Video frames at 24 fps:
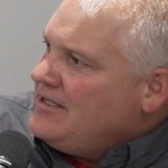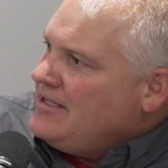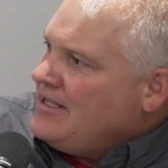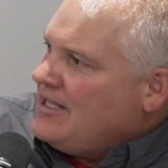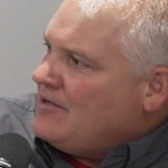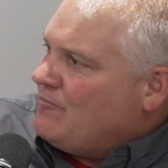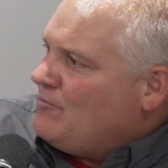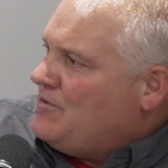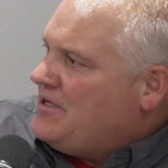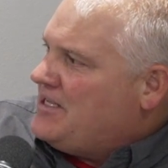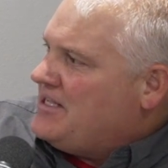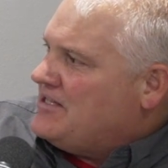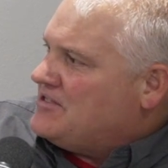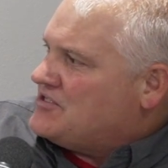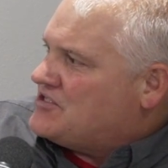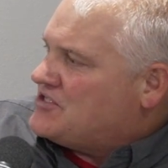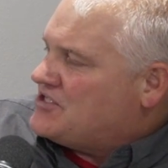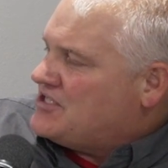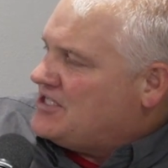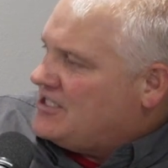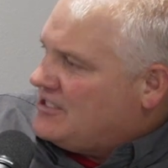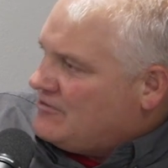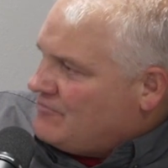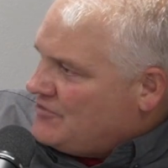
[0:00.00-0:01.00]
and we can
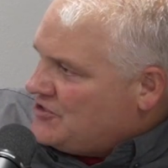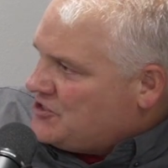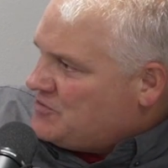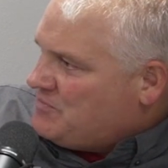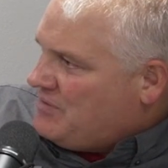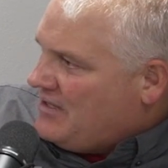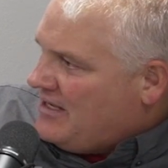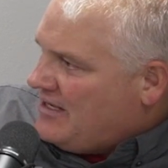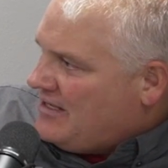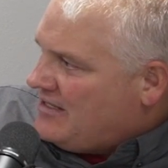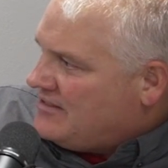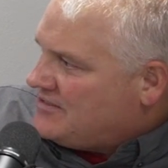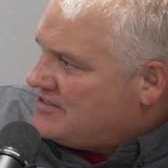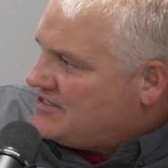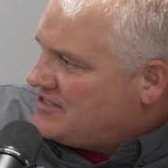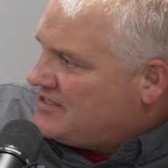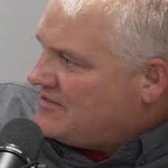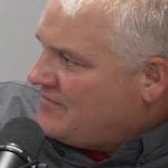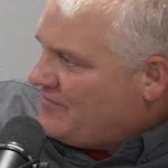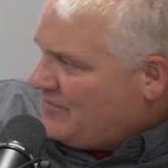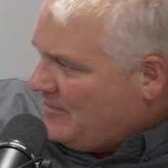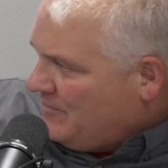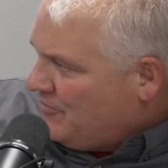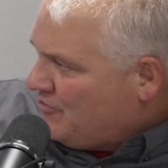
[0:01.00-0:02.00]
see a response
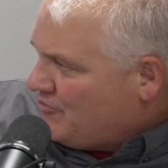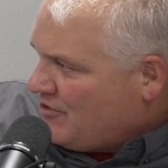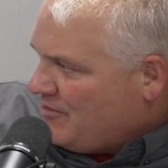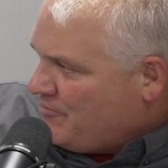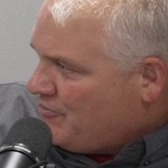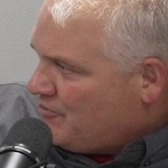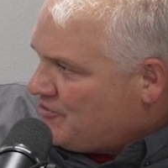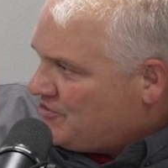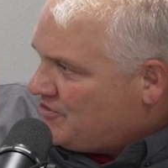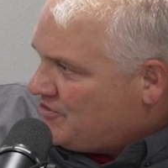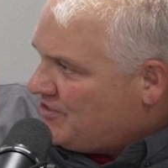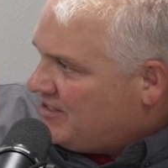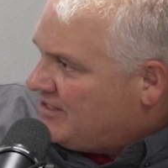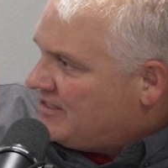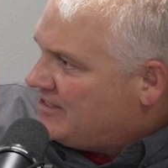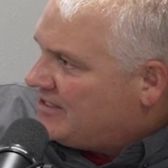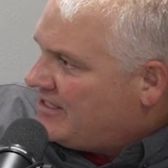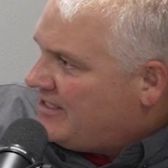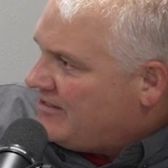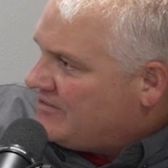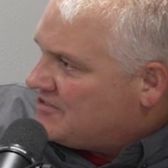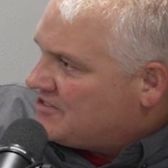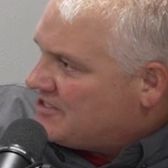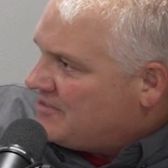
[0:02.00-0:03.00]
from 3%
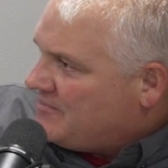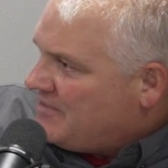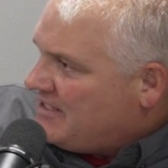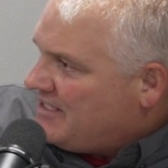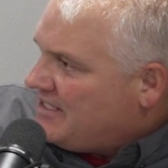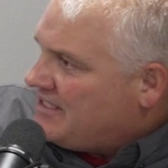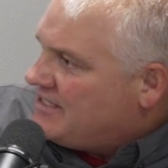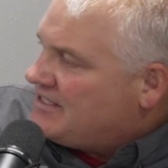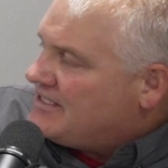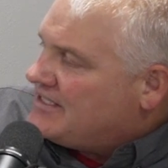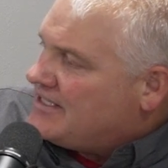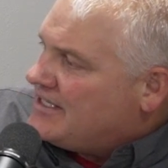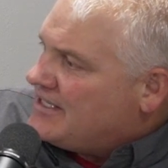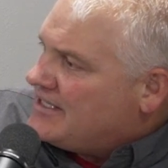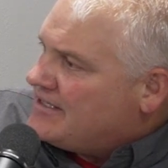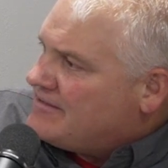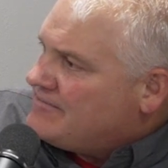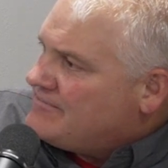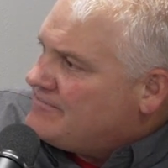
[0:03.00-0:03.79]
calcium EDTA.